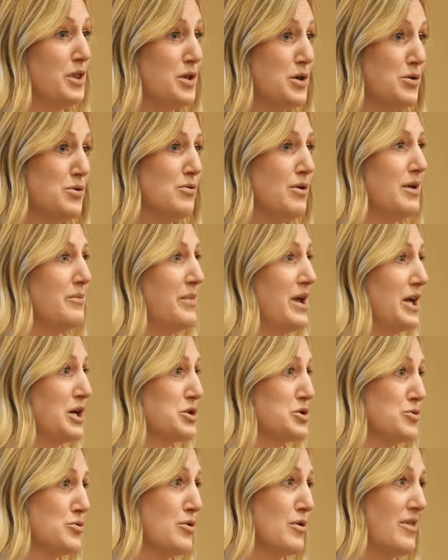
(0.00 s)
you and make
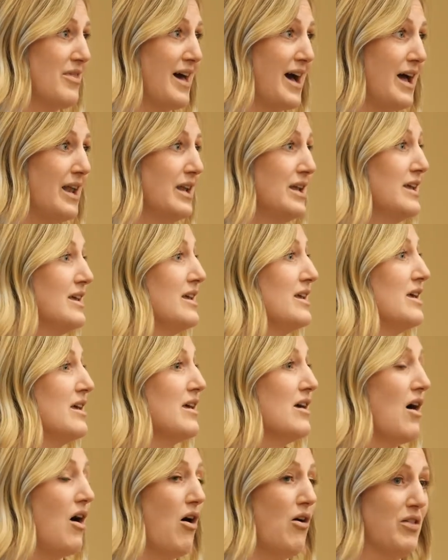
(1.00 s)
sure that
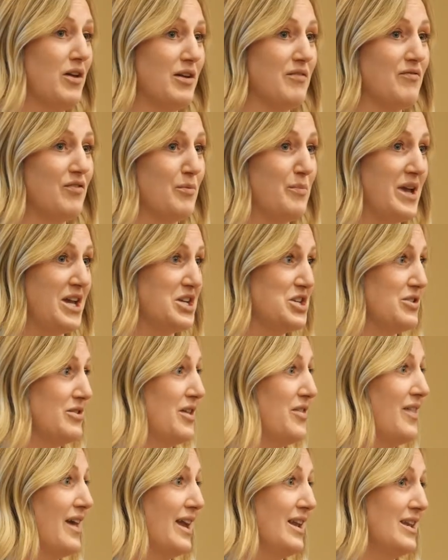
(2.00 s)
all the information
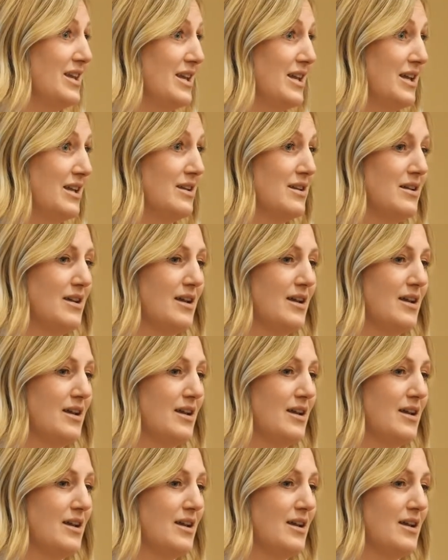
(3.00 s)
that they need